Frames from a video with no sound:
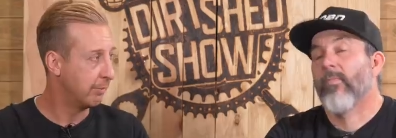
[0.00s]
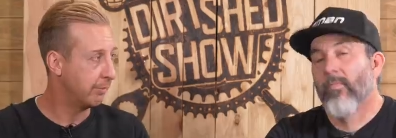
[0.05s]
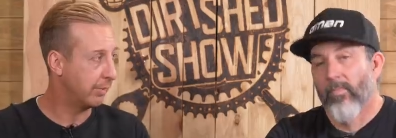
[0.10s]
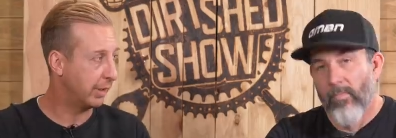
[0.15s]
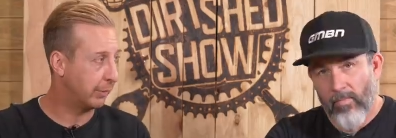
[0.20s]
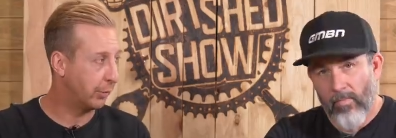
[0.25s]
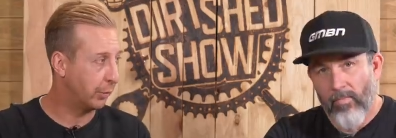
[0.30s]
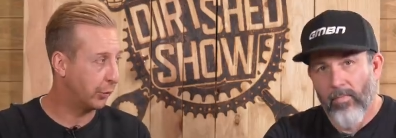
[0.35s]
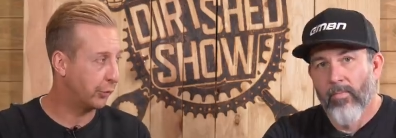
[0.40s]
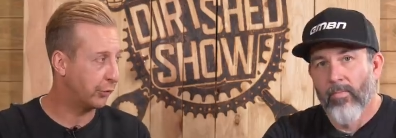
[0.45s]

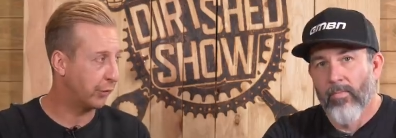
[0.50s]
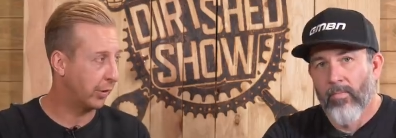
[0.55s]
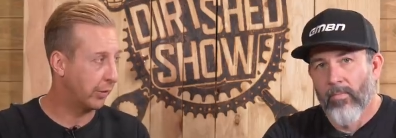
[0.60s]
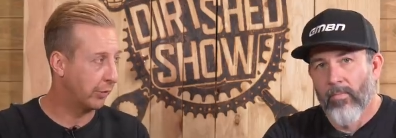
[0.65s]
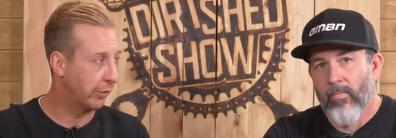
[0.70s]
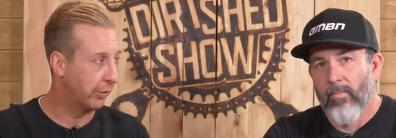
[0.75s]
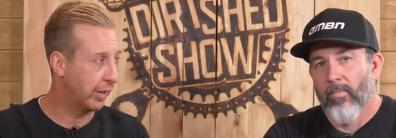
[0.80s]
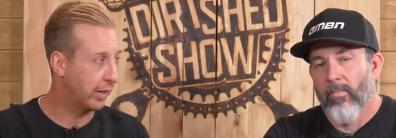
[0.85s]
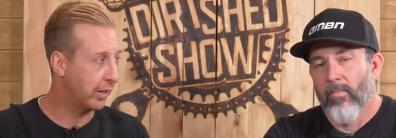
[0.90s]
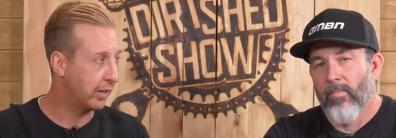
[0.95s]
Speaker 1: big wheels front
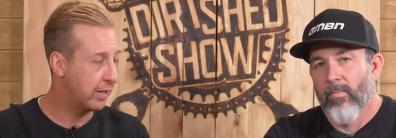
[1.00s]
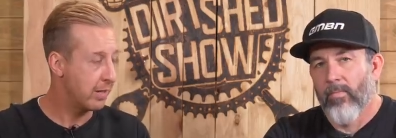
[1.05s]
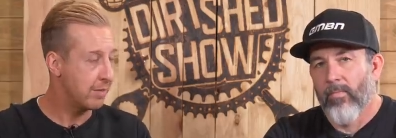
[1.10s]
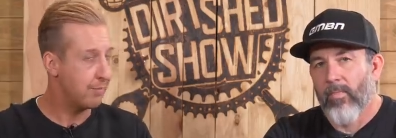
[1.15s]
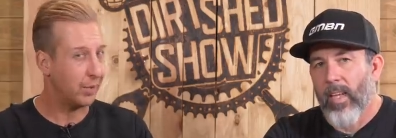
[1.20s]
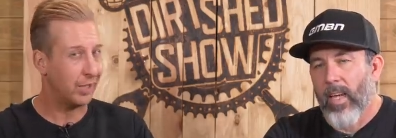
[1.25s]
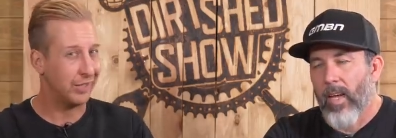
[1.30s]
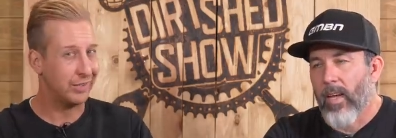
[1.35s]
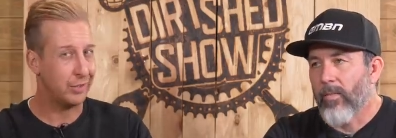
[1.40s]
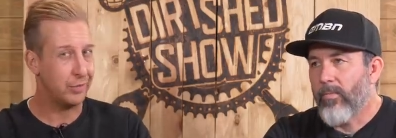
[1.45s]
and rear.
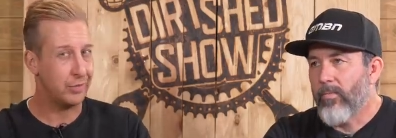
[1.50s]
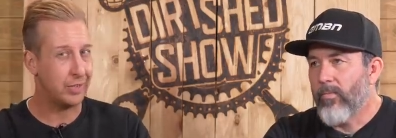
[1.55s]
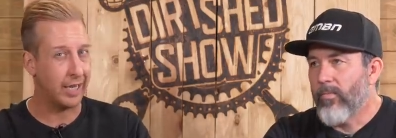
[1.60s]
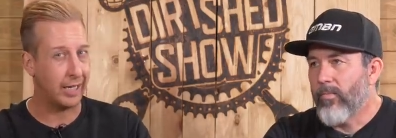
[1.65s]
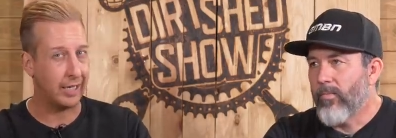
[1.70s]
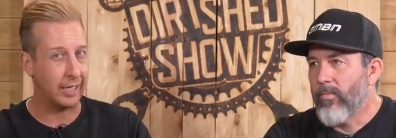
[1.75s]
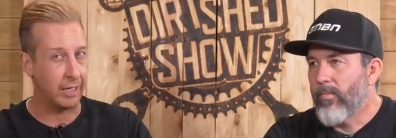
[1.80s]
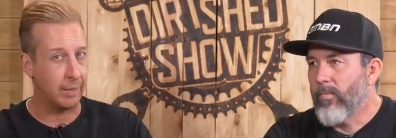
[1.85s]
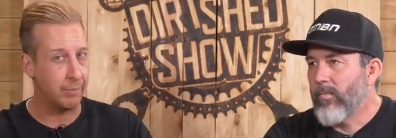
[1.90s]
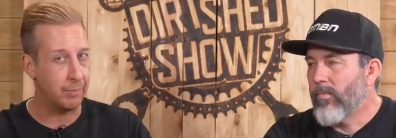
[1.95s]
Yeah. I do
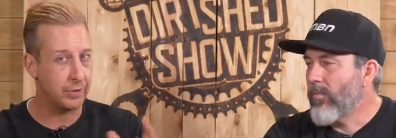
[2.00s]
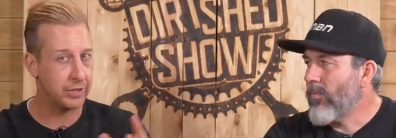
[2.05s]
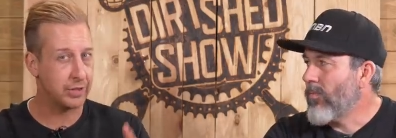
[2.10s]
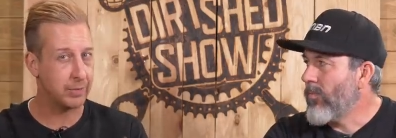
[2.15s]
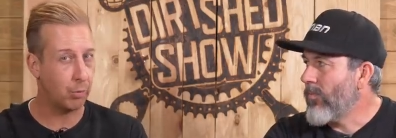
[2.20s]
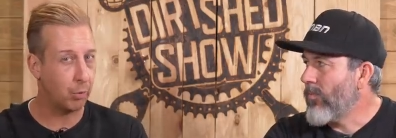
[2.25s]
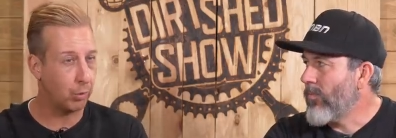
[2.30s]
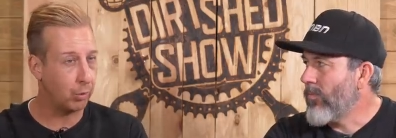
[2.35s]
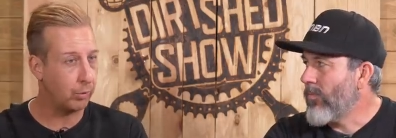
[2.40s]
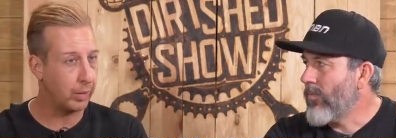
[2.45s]
get it. You put a
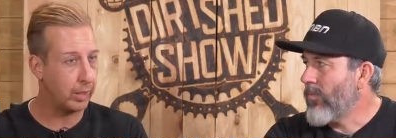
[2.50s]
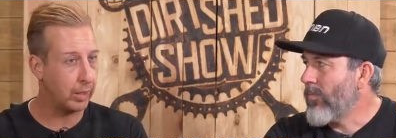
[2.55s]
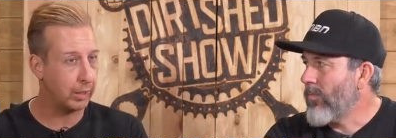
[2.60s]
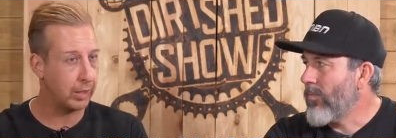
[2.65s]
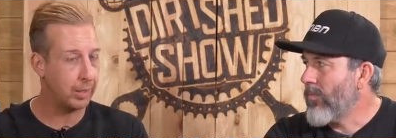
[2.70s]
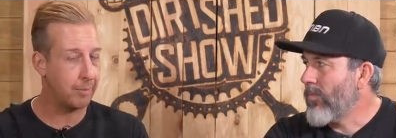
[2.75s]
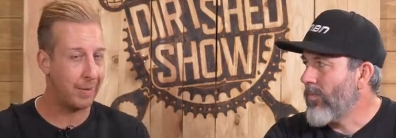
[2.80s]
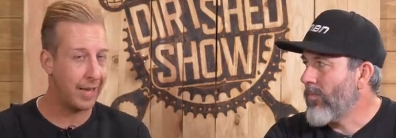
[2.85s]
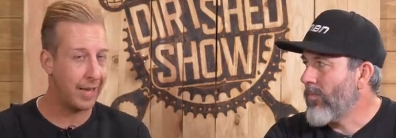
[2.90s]
smaller wheel on the